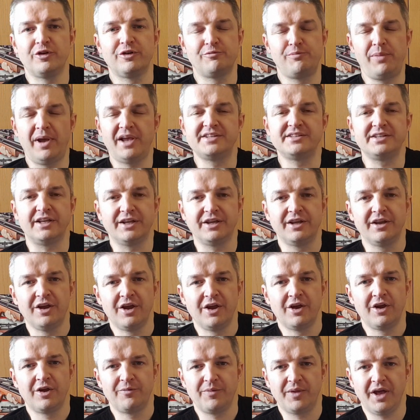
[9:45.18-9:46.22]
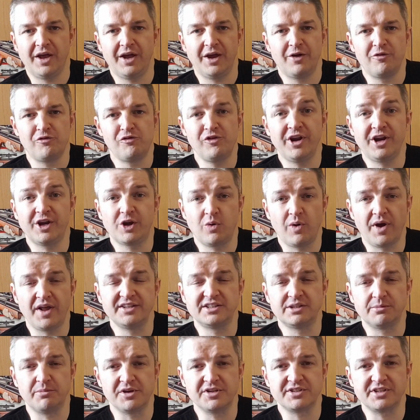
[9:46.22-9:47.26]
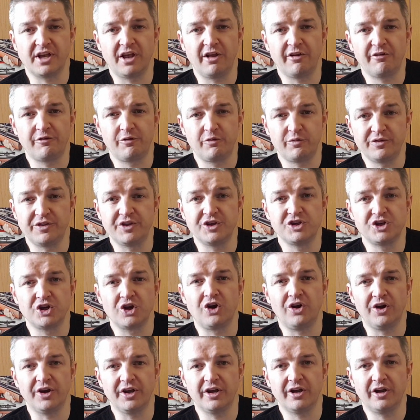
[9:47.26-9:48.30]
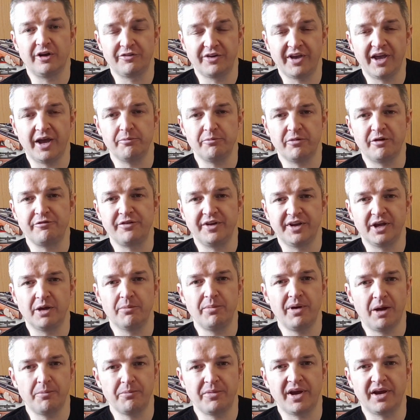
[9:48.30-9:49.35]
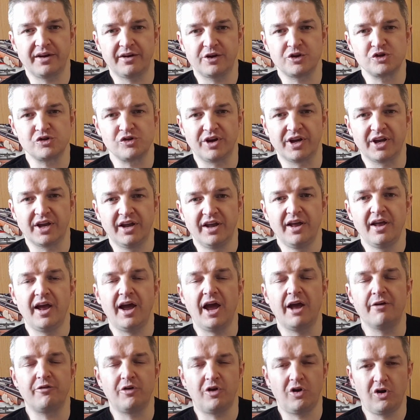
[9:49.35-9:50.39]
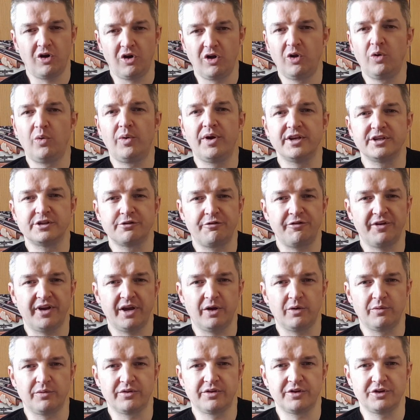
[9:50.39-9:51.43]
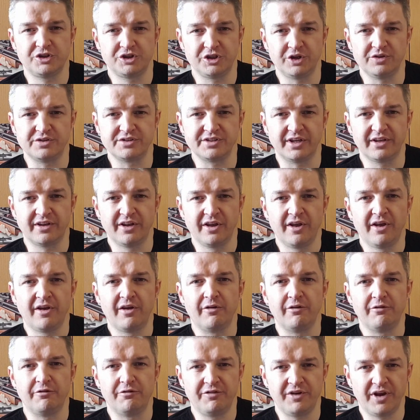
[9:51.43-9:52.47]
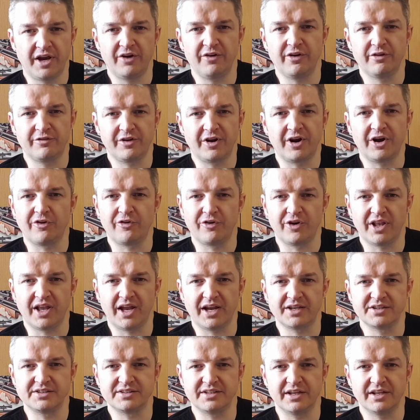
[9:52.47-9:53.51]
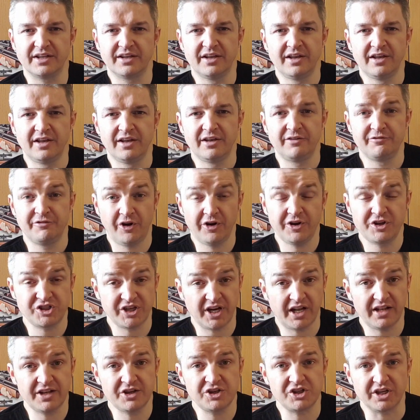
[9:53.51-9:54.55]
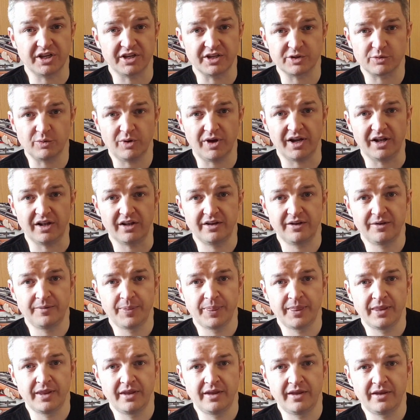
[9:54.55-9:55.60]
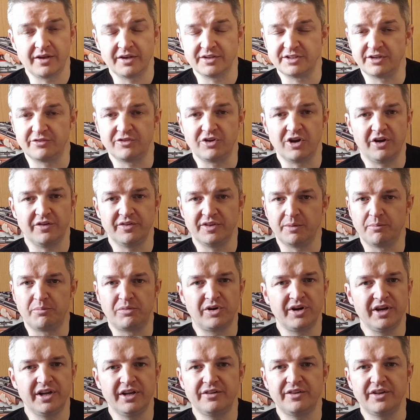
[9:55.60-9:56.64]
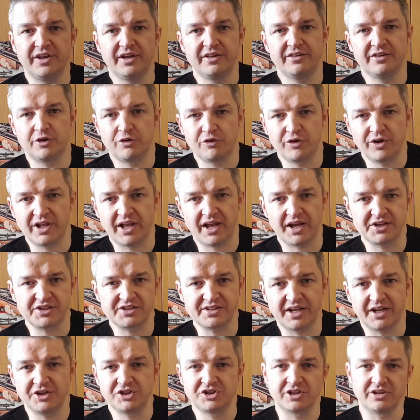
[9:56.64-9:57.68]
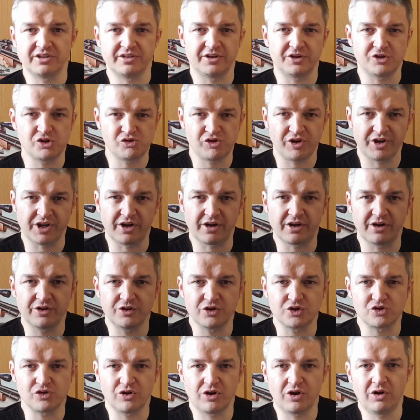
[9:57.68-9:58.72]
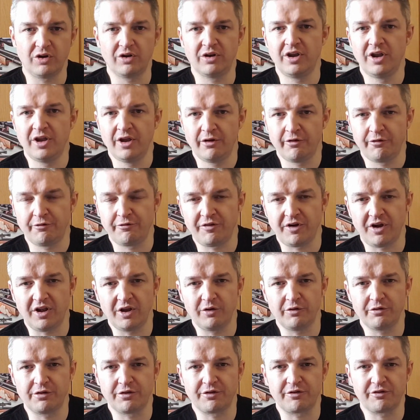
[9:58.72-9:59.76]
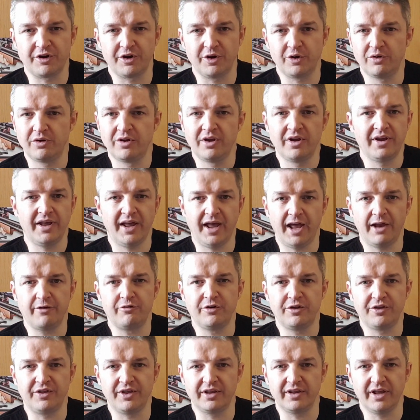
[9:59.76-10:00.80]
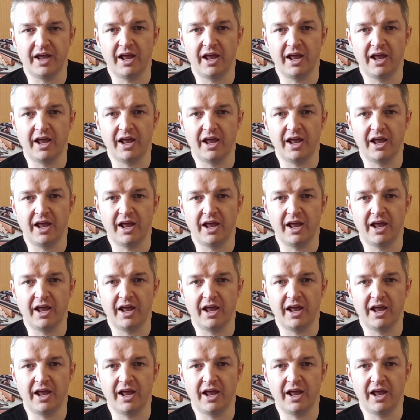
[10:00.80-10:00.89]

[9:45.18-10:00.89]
Basically reacquainted myself with the joy of getting my finger back behind a trigger. I've always found shooting very relaxing. Very challenging as well, because you've got the breathing, the relaxation, the trigger control, follow through, everything